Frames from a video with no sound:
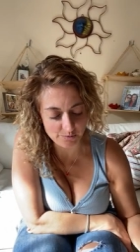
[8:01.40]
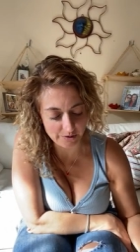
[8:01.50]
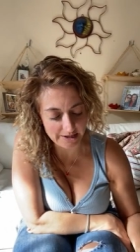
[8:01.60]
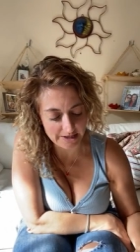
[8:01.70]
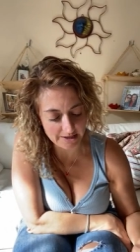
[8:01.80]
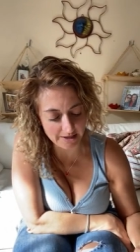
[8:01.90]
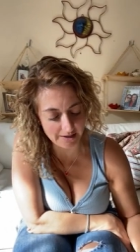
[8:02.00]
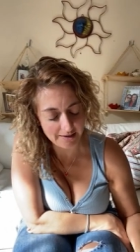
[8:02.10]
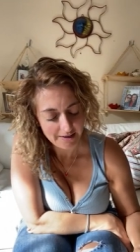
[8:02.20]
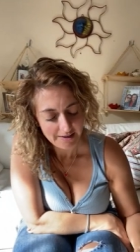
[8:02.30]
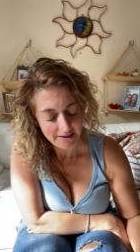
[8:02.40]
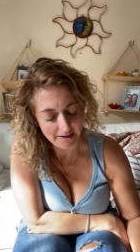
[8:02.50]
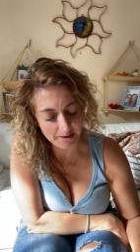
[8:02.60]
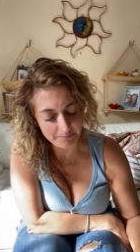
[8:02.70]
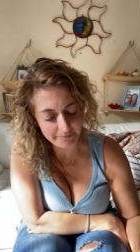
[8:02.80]
just want to eat.
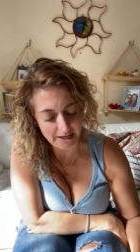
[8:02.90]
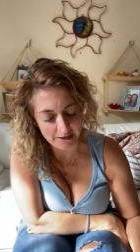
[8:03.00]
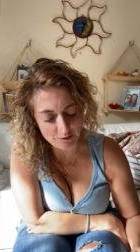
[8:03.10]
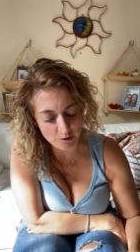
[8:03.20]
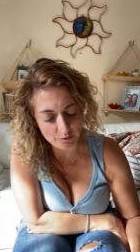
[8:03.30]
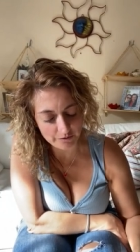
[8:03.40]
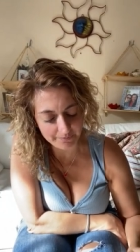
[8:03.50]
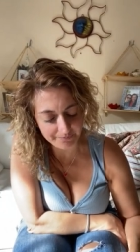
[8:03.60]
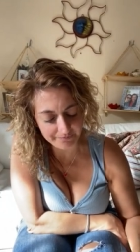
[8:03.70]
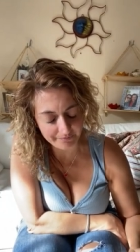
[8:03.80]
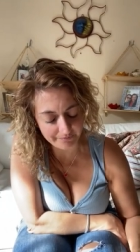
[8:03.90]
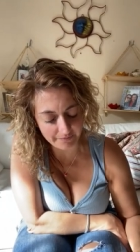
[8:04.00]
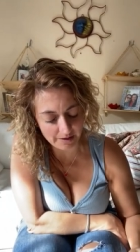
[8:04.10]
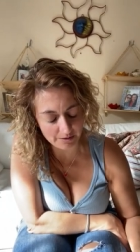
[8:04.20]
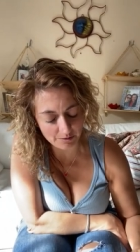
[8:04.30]
I don't know
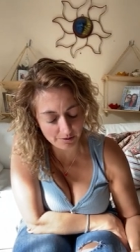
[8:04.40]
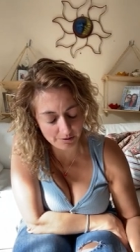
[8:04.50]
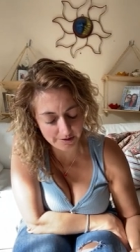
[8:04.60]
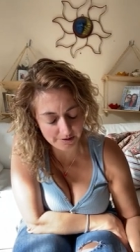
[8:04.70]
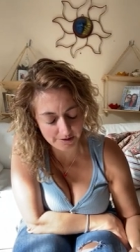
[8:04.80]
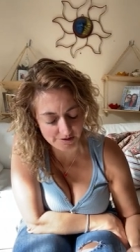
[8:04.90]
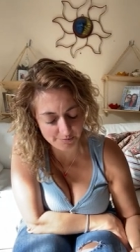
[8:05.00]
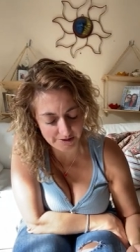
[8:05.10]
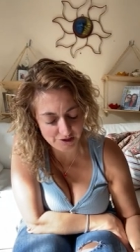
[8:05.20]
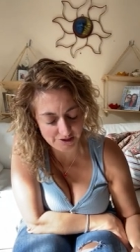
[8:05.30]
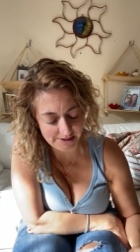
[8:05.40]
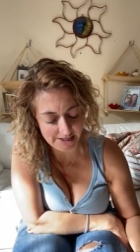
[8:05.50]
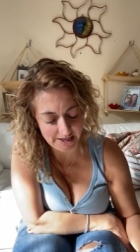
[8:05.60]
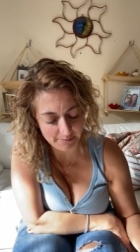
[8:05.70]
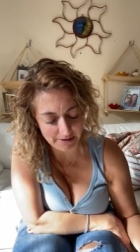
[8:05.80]
that there's much to
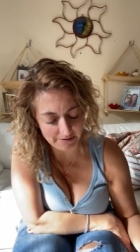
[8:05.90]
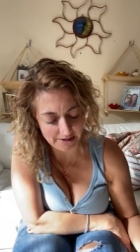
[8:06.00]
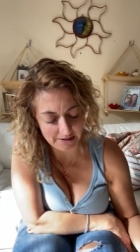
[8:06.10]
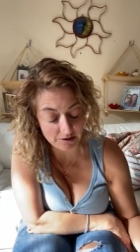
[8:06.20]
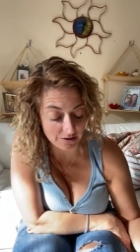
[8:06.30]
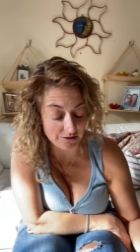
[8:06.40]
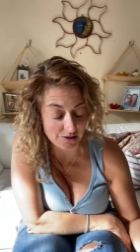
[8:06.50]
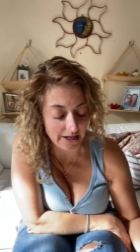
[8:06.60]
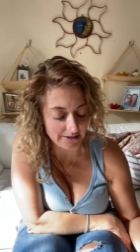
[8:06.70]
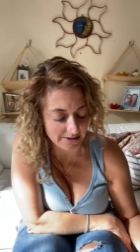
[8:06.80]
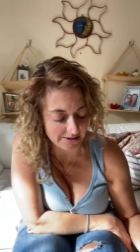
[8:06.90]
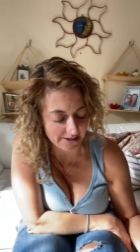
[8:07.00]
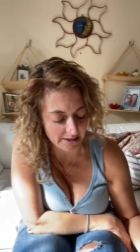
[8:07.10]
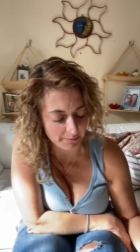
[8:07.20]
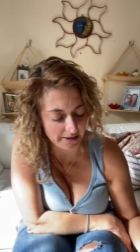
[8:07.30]
say about that. There's a lot to
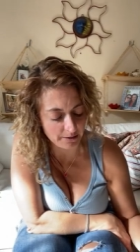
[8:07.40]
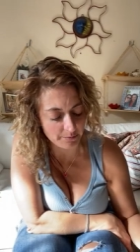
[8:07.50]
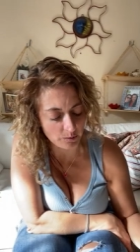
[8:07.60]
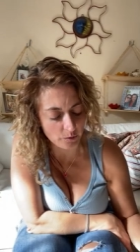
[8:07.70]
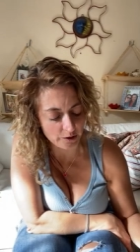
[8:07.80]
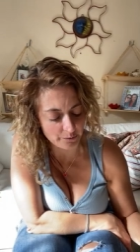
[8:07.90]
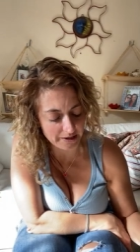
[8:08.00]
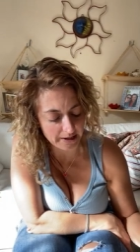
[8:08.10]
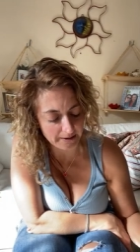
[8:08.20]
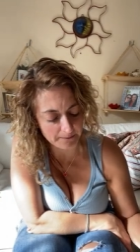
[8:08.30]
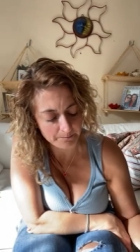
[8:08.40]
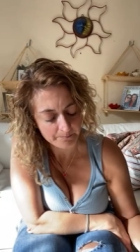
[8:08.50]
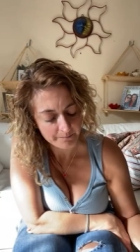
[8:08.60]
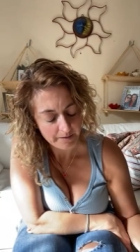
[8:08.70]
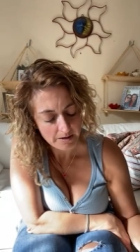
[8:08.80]
say about it, but where to begin?
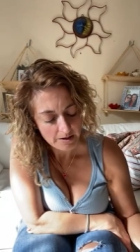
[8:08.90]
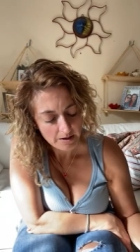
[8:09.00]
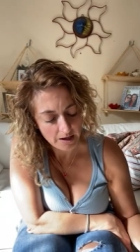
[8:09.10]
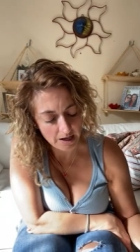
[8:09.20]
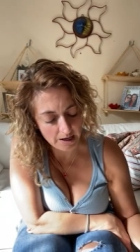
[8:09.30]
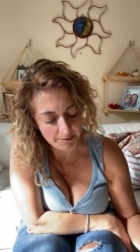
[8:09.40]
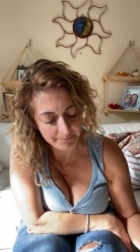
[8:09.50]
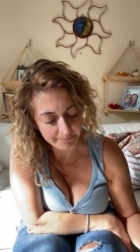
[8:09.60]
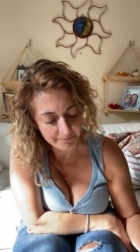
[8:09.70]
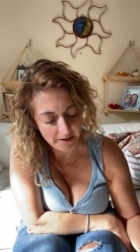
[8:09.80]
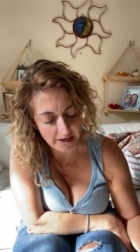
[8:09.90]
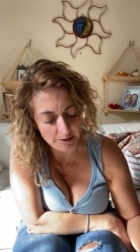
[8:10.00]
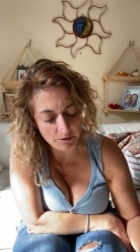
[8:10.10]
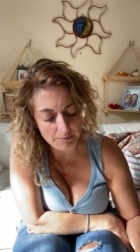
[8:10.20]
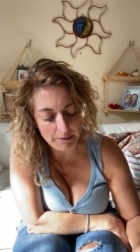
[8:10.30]

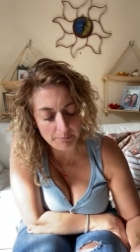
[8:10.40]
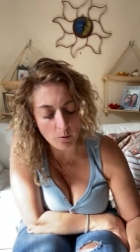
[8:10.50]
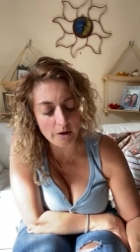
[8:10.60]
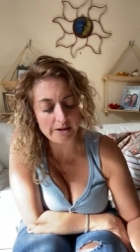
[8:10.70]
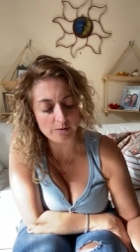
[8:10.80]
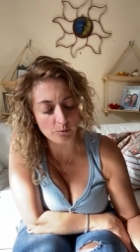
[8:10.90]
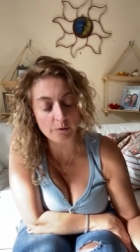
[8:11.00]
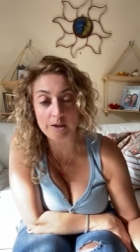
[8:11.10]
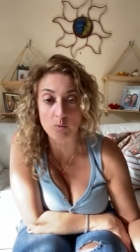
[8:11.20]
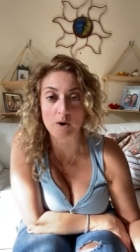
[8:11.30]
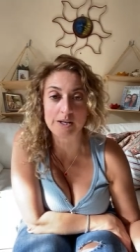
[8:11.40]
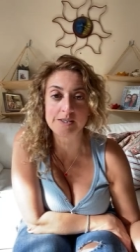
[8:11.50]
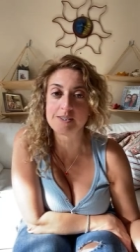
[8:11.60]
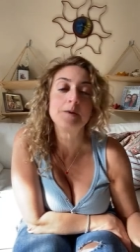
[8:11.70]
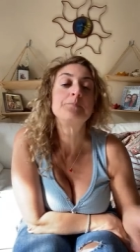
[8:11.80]
Anyway, my point really
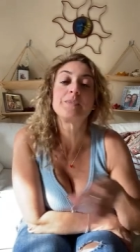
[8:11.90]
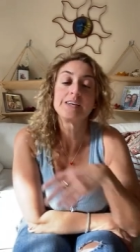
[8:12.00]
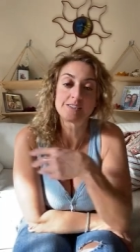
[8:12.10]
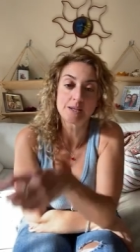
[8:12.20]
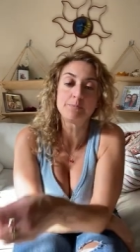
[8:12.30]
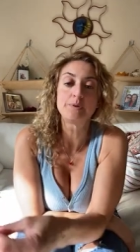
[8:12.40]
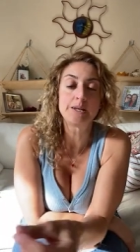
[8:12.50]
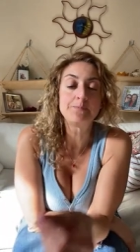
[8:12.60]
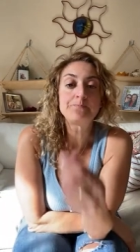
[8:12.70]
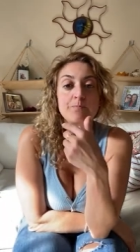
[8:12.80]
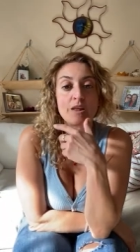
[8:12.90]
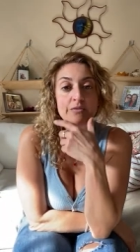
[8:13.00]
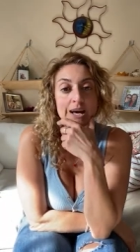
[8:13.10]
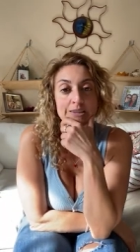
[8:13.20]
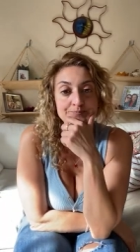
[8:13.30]
was simply
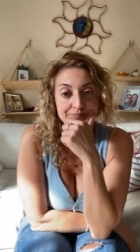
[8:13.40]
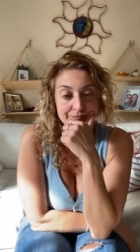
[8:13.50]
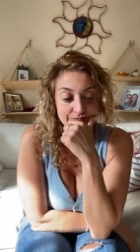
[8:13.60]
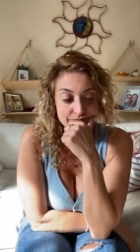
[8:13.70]
that